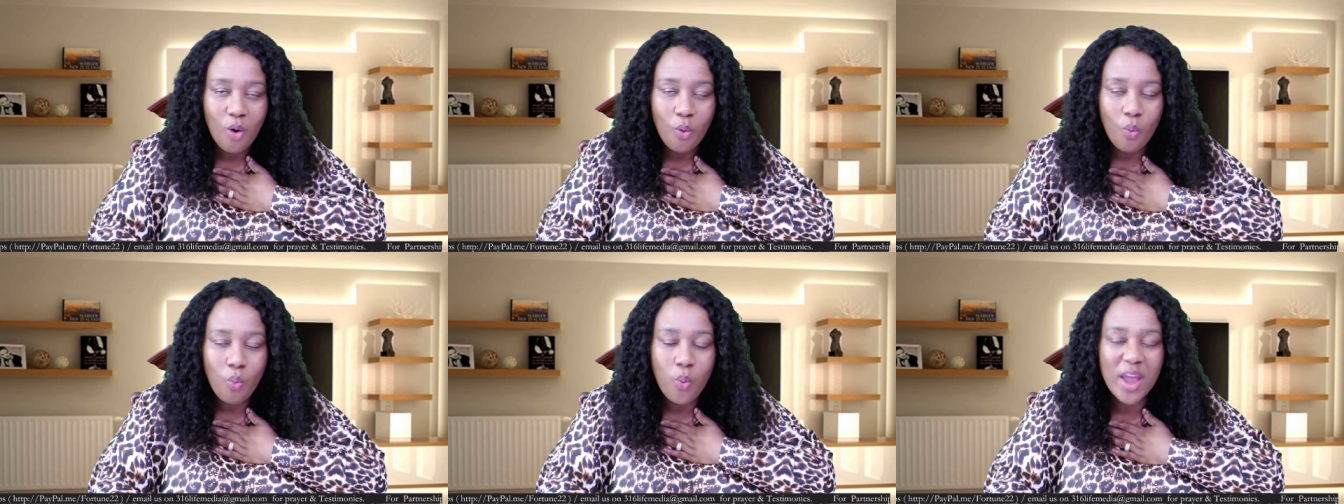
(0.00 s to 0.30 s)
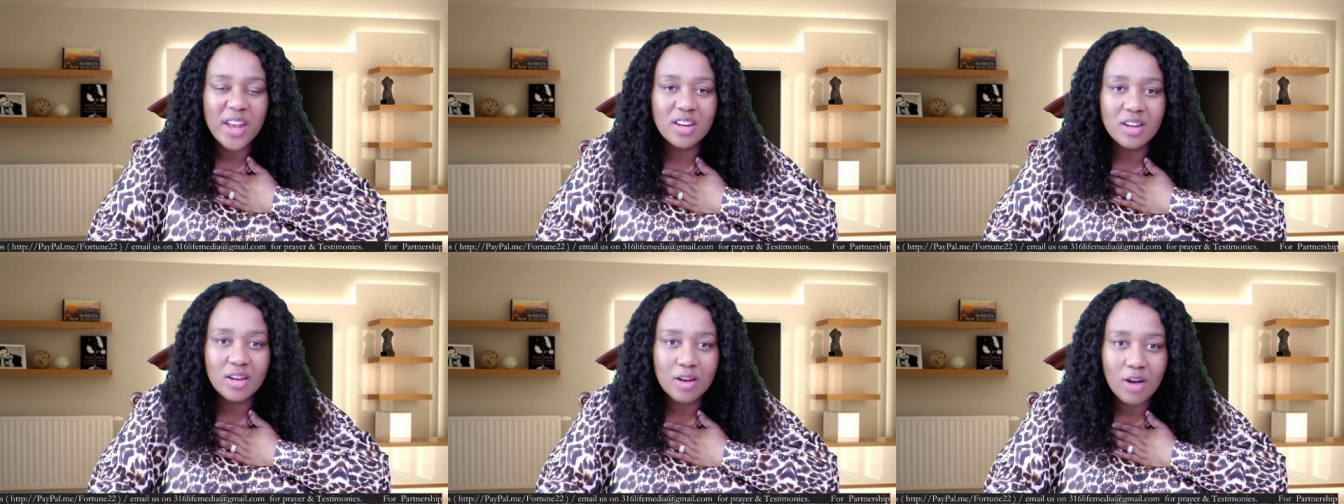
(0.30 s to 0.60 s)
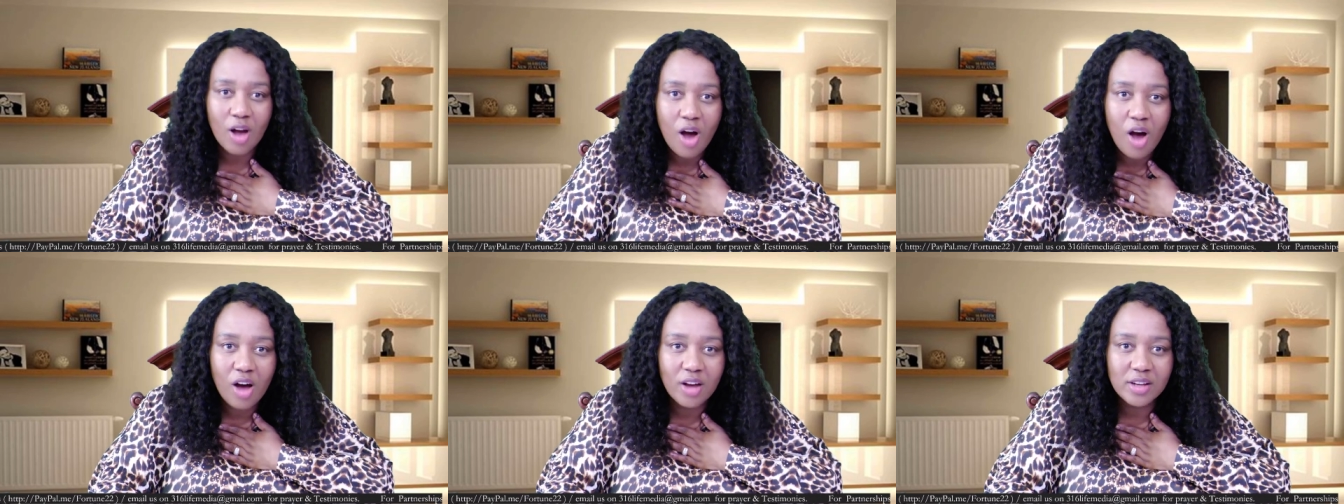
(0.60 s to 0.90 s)
When
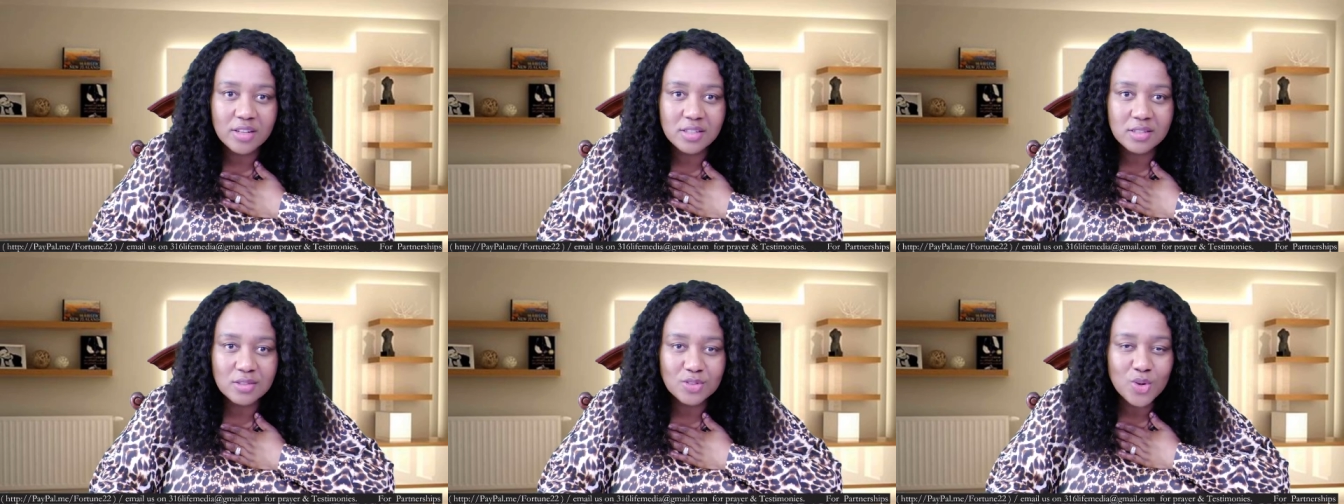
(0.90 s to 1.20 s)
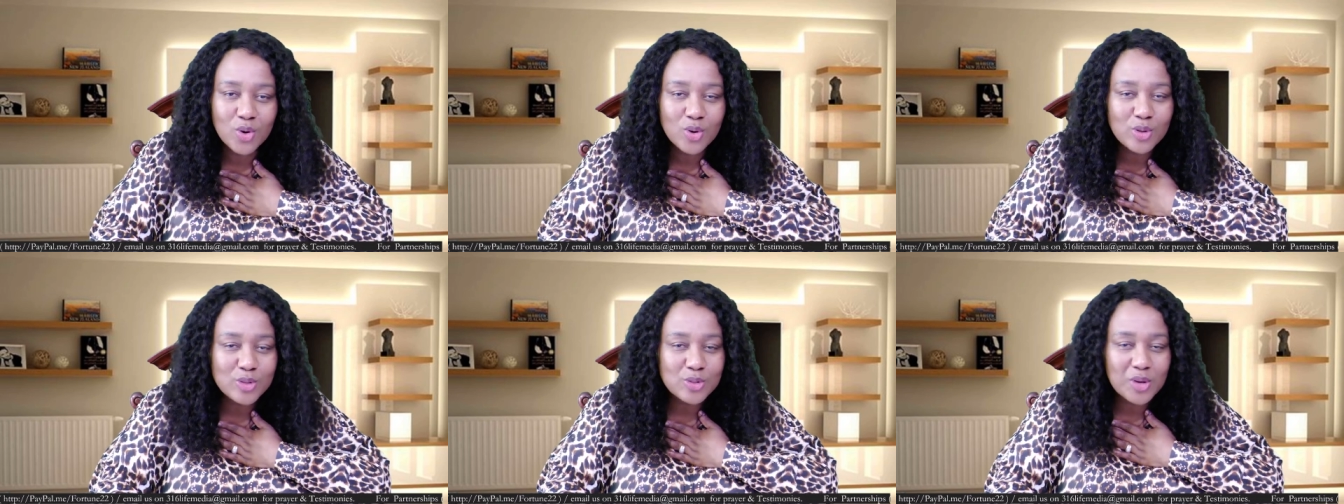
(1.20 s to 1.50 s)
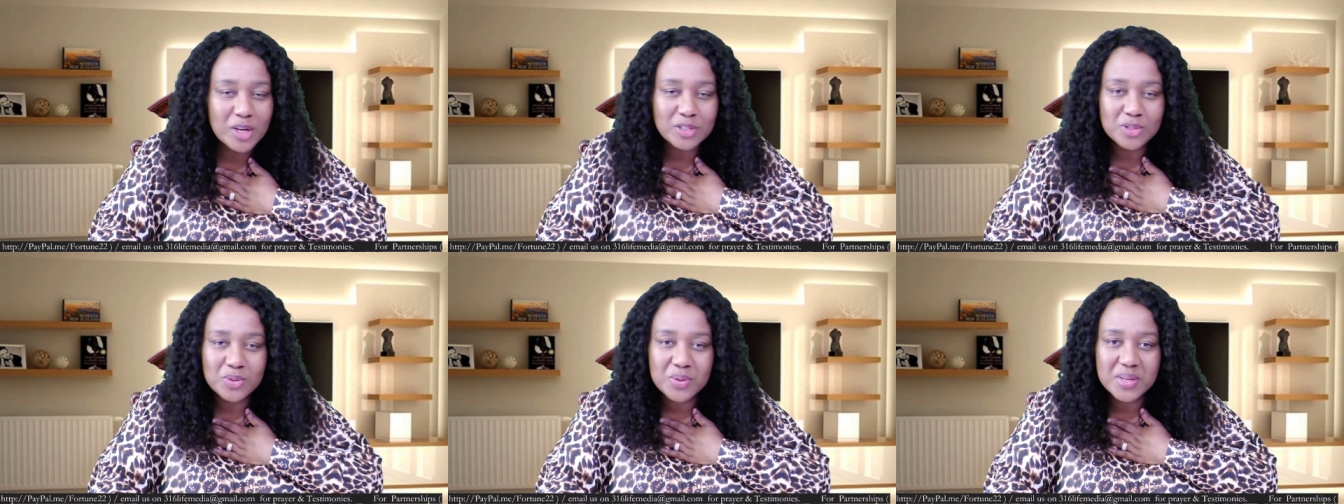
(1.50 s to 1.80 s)
God knows
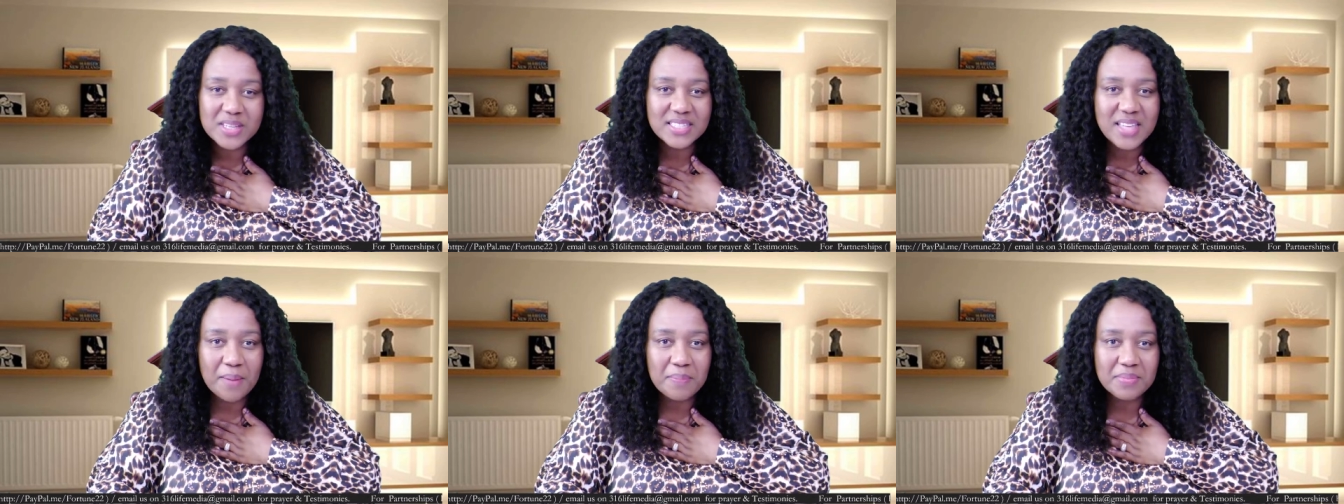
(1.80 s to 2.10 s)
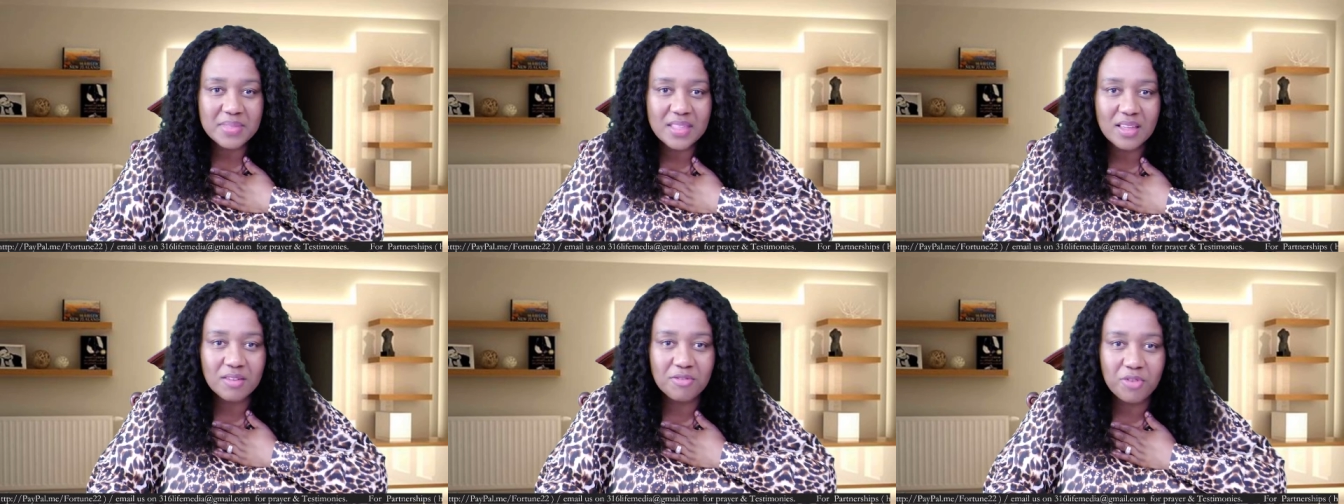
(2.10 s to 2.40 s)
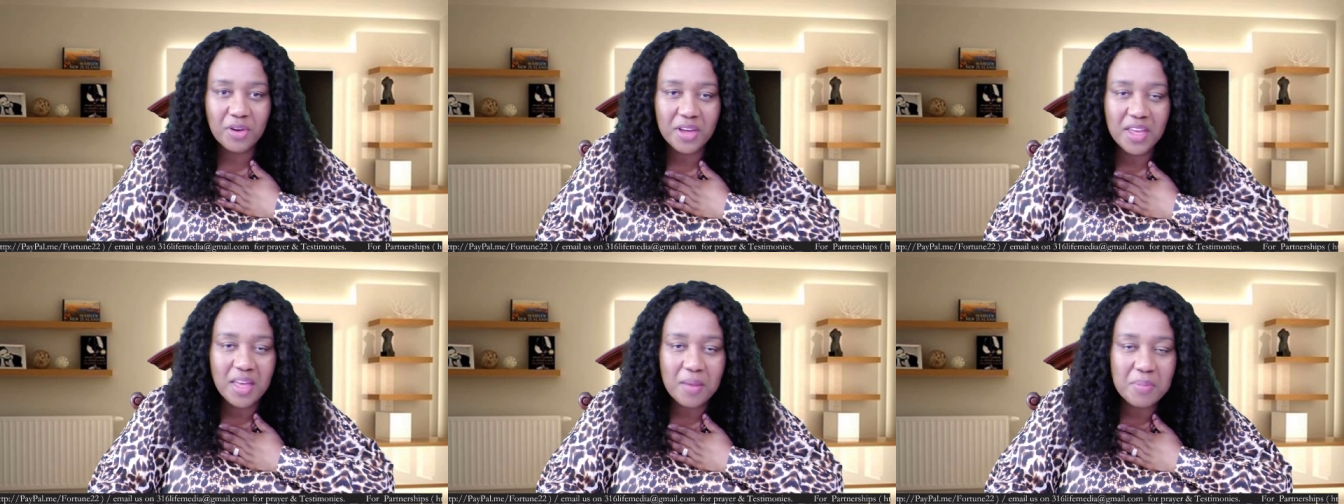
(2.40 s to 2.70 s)
you are doing something
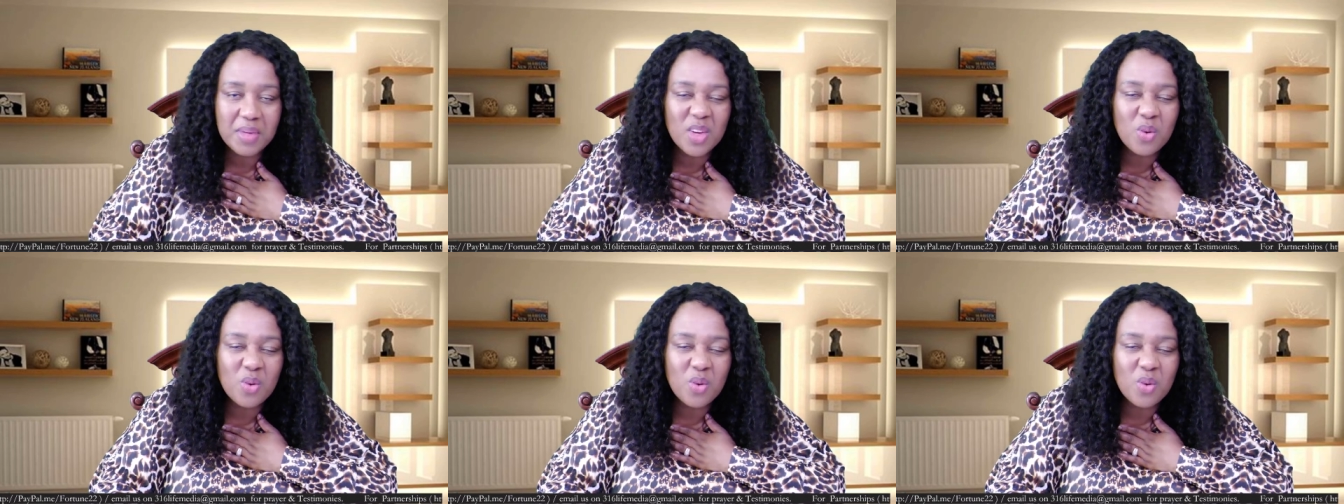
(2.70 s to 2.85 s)
for Him,